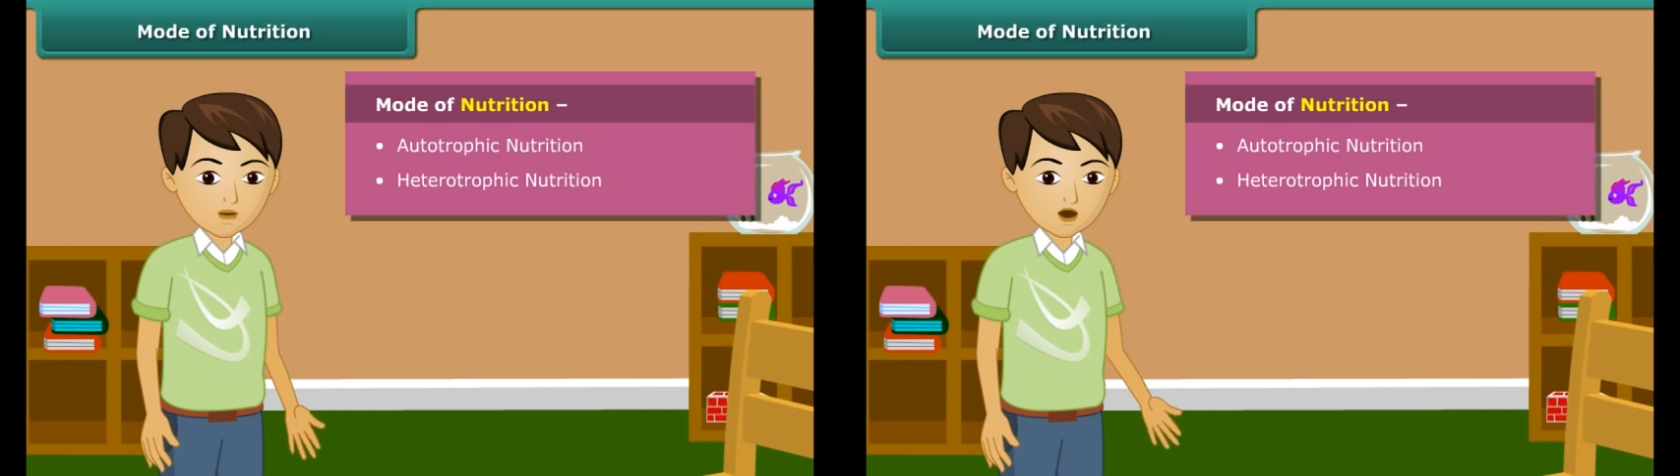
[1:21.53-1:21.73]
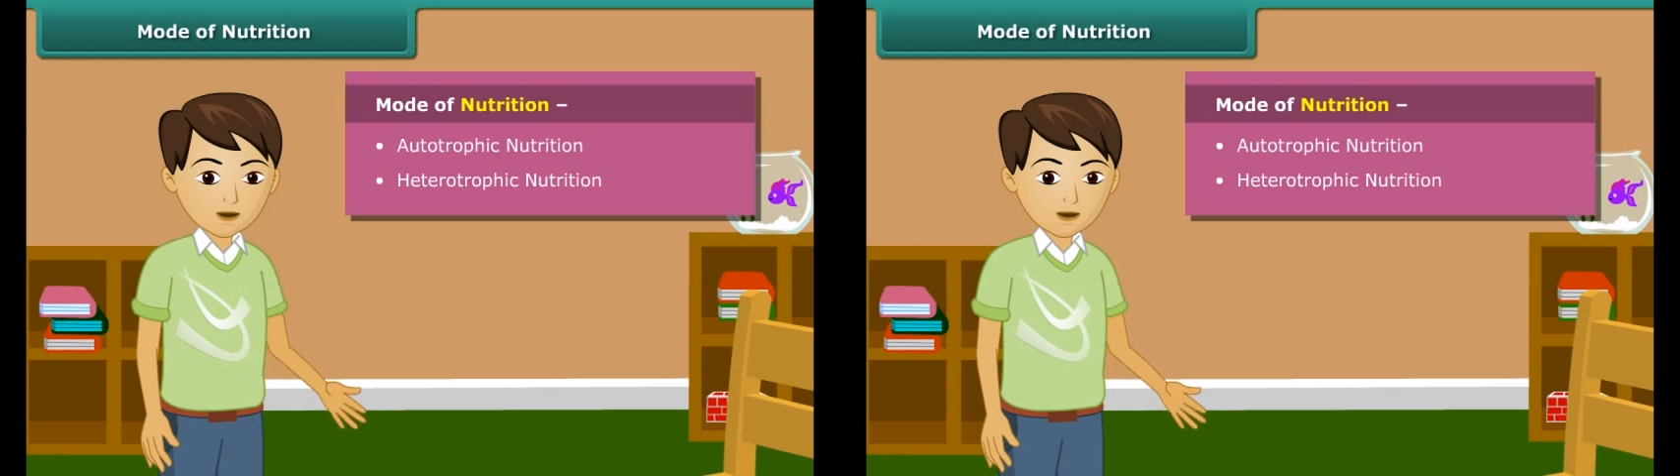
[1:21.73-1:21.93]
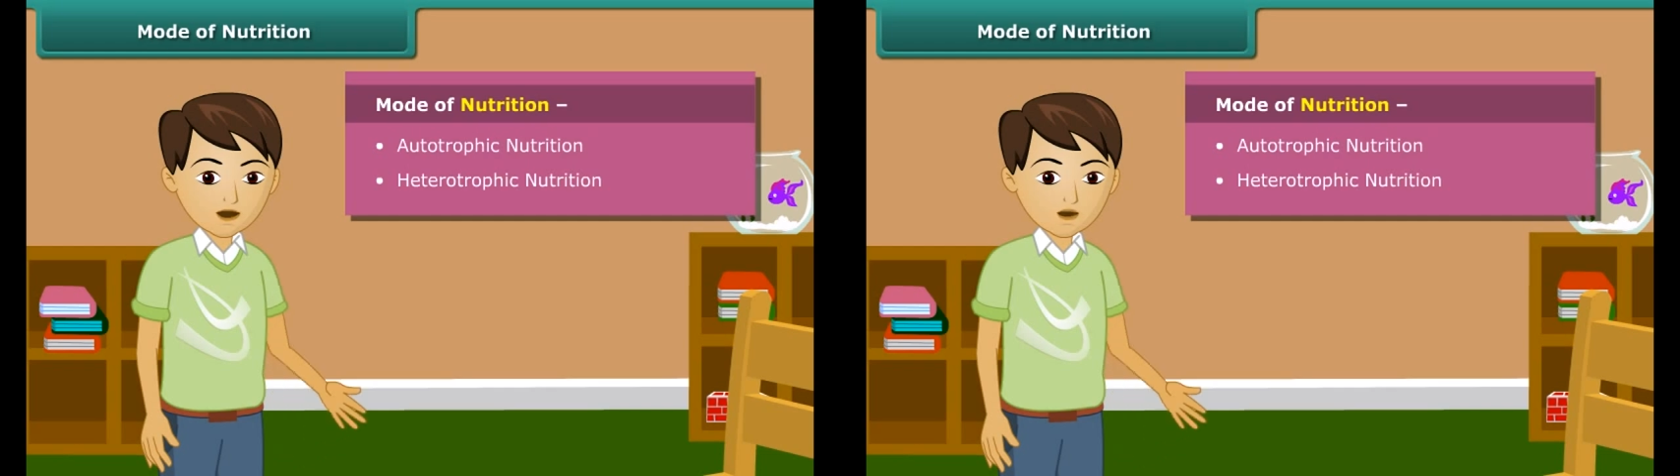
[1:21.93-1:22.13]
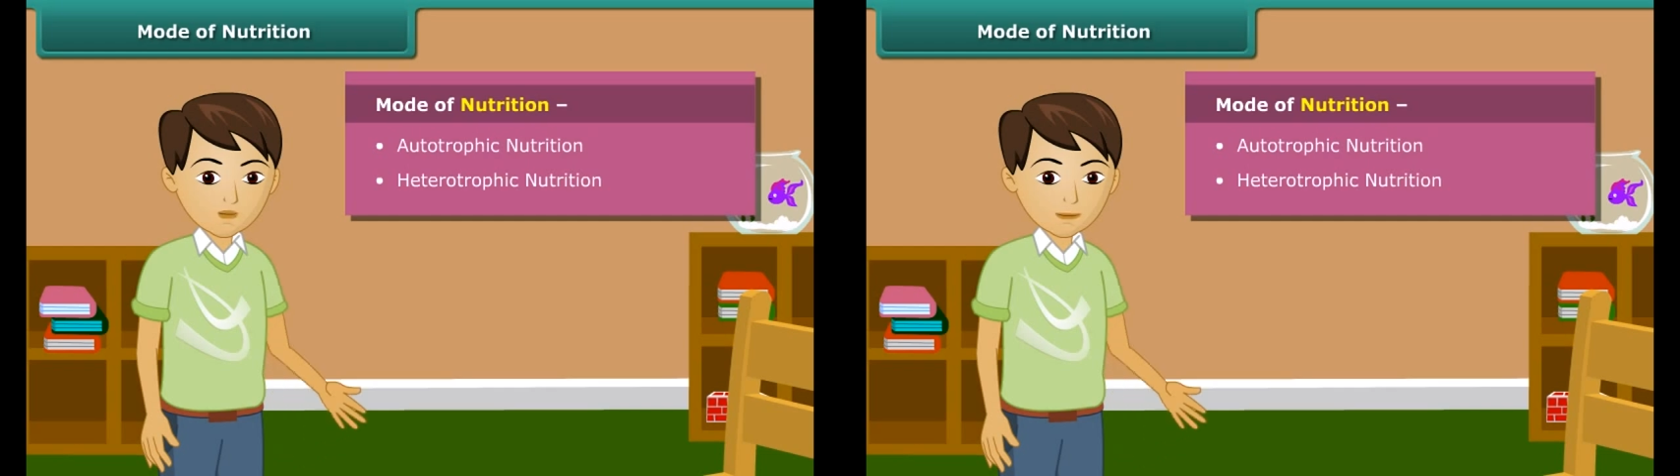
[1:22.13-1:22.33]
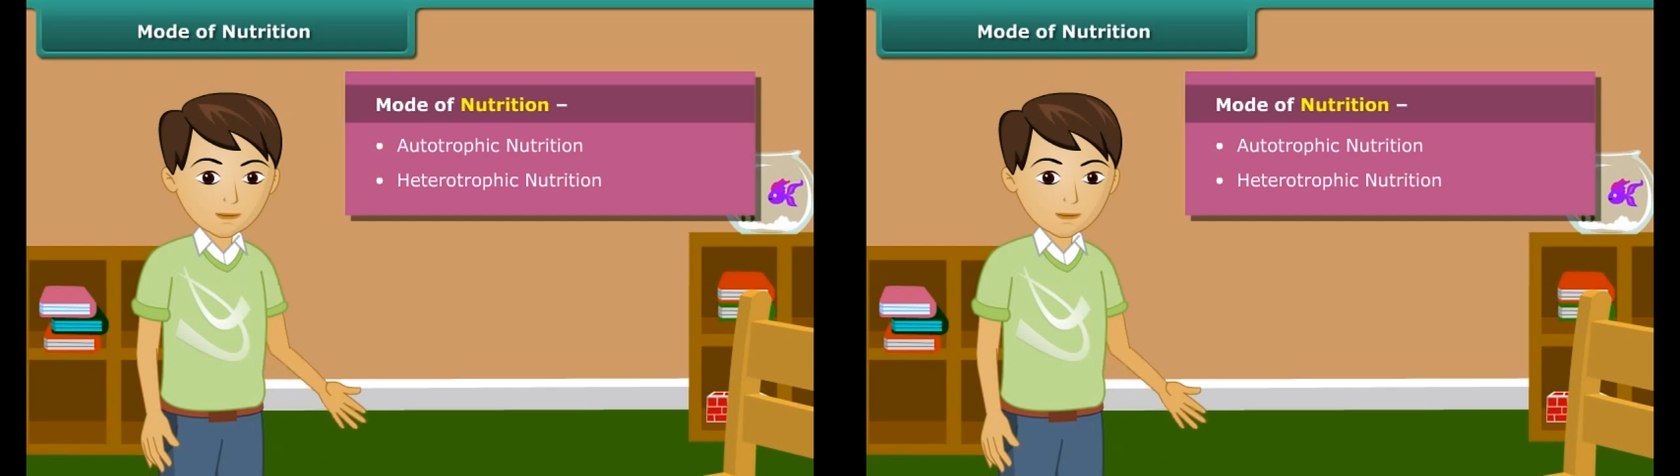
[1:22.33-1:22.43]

what are they?